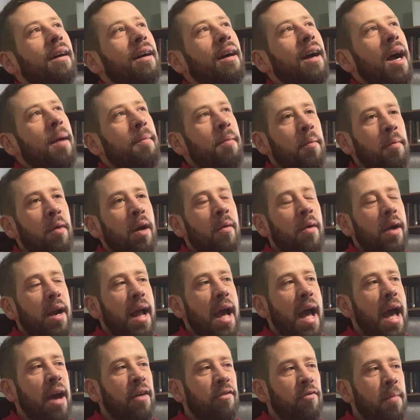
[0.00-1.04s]
I remember I ran a
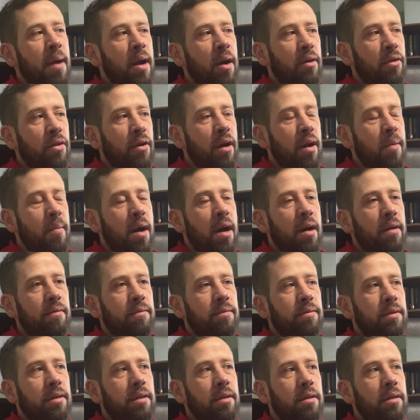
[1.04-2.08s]
half marathon
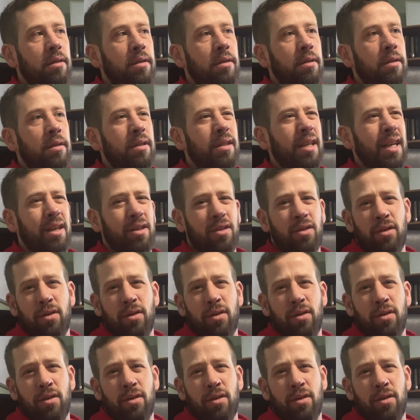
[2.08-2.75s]
about 6